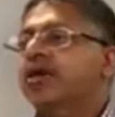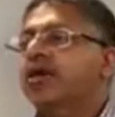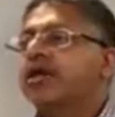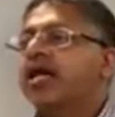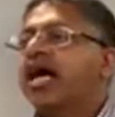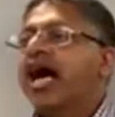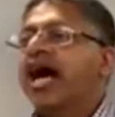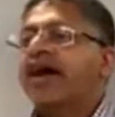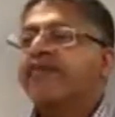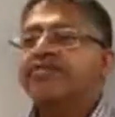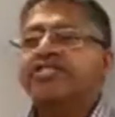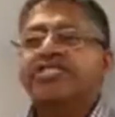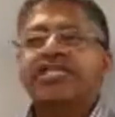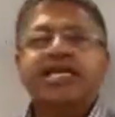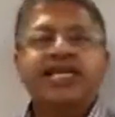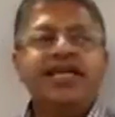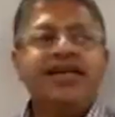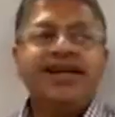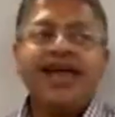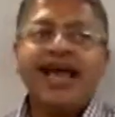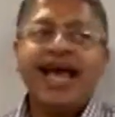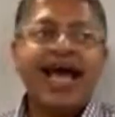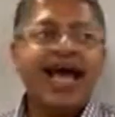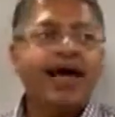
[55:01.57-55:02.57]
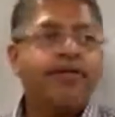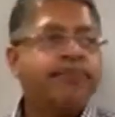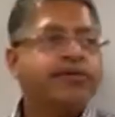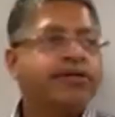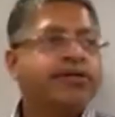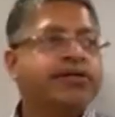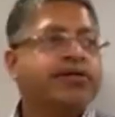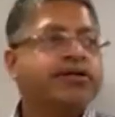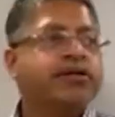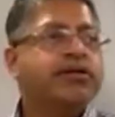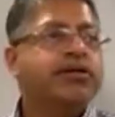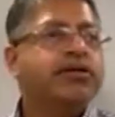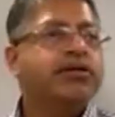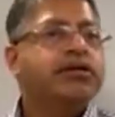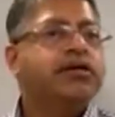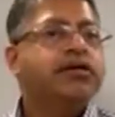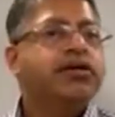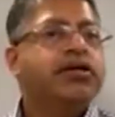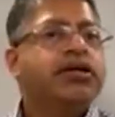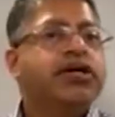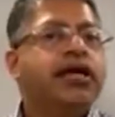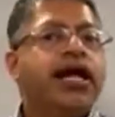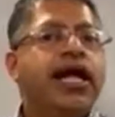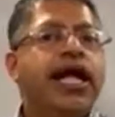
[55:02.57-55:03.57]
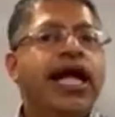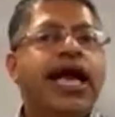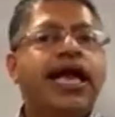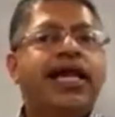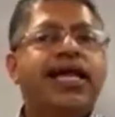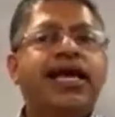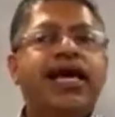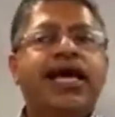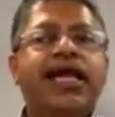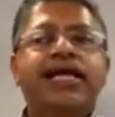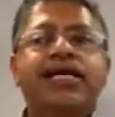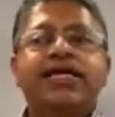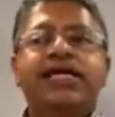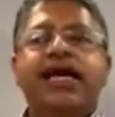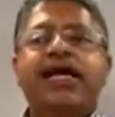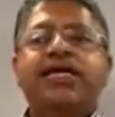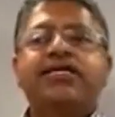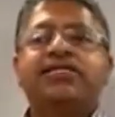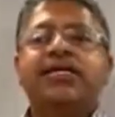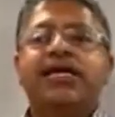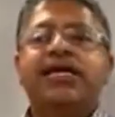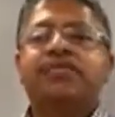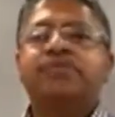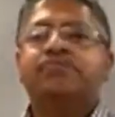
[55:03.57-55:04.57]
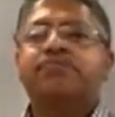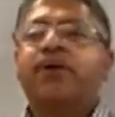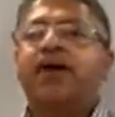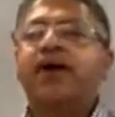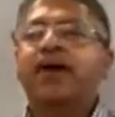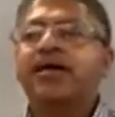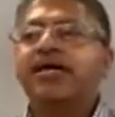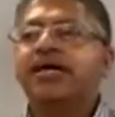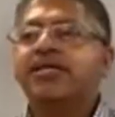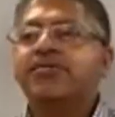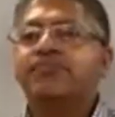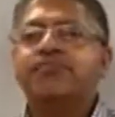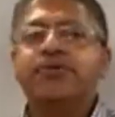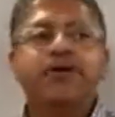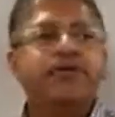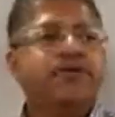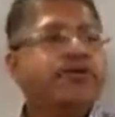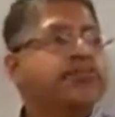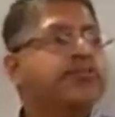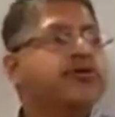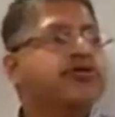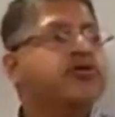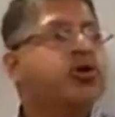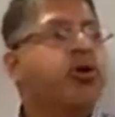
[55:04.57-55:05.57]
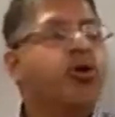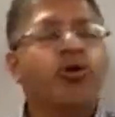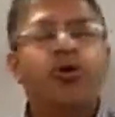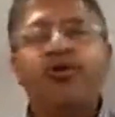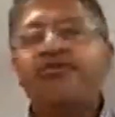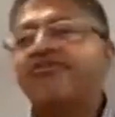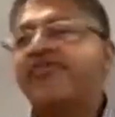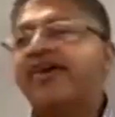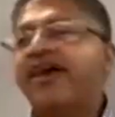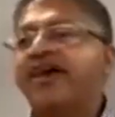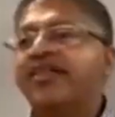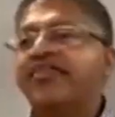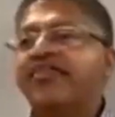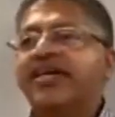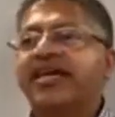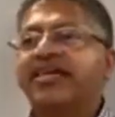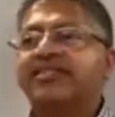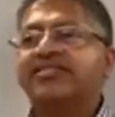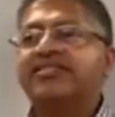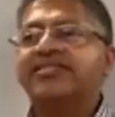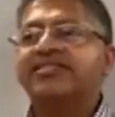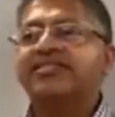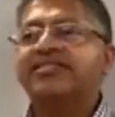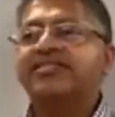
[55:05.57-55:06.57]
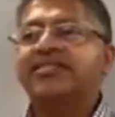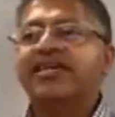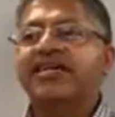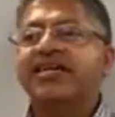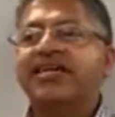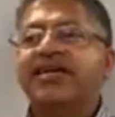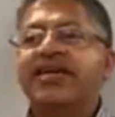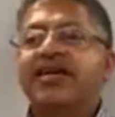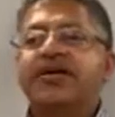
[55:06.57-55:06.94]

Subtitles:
I've seen it happen, and it's probably one of the most horrifying things to see.